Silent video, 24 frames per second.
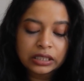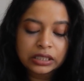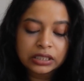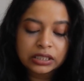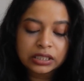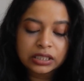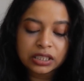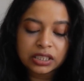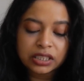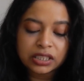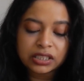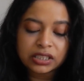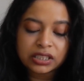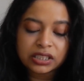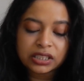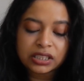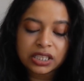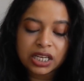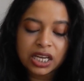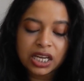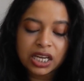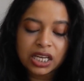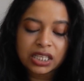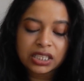Certain
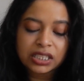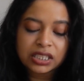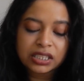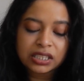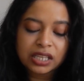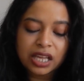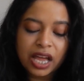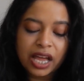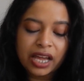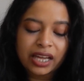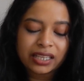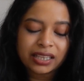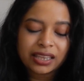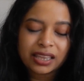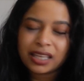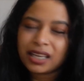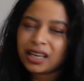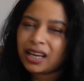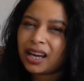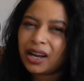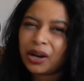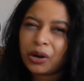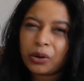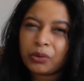states, I
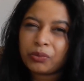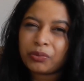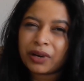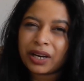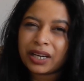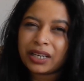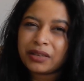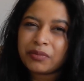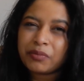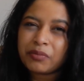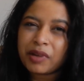think I already